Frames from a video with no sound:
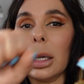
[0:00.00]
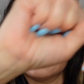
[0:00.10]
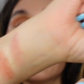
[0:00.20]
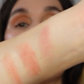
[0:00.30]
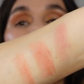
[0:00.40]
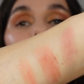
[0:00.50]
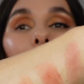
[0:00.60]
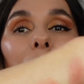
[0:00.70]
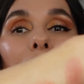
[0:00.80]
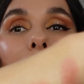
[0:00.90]

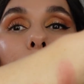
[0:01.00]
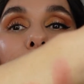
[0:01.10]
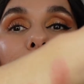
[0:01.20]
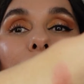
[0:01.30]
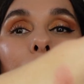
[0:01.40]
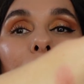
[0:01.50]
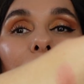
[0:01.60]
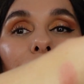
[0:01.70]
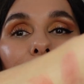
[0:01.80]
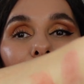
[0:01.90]
Getaway, which is the very
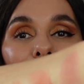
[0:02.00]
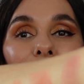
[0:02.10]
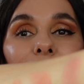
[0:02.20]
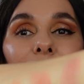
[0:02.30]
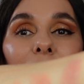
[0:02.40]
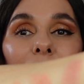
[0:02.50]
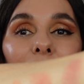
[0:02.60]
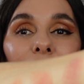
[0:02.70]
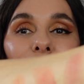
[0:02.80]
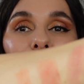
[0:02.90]
first.
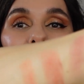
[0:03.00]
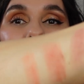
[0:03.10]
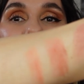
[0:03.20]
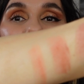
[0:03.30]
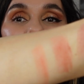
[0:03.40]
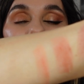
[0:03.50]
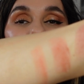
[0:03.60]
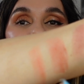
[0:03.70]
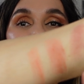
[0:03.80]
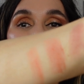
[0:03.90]
As you can see,
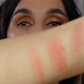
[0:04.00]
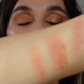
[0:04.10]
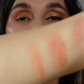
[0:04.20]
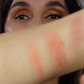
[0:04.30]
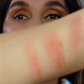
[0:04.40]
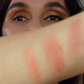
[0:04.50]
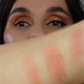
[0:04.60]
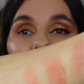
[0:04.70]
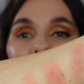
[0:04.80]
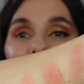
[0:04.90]
the payoff
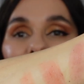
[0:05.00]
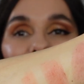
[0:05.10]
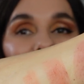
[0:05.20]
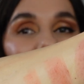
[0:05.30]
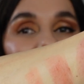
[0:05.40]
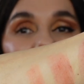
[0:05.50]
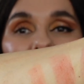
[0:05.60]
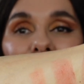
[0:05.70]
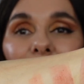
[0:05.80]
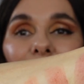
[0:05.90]
is
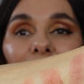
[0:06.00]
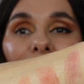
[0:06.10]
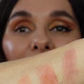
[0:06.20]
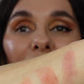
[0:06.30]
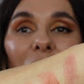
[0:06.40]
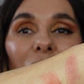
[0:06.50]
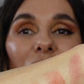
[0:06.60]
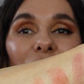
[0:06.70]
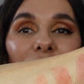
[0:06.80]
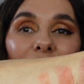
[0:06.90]
stunningly
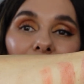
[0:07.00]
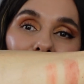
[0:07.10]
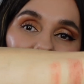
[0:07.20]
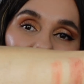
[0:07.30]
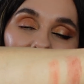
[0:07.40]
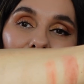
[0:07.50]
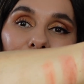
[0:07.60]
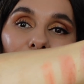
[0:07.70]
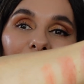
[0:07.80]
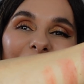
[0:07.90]
soft, like
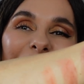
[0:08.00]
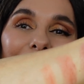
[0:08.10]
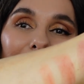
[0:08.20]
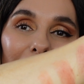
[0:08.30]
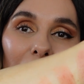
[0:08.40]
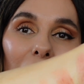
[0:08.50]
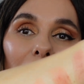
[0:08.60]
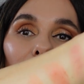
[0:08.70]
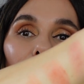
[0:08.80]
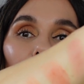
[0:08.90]
for a
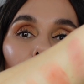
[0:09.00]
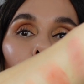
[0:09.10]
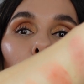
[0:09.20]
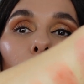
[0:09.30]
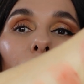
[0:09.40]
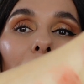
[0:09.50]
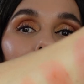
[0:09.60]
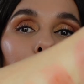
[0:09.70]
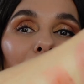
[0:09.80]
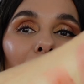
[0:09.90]
daily go
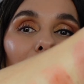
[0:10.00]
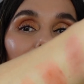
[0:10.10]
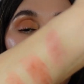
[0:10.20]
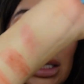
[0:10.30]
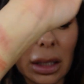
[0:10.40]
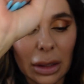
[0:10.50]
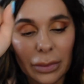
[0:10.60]
product.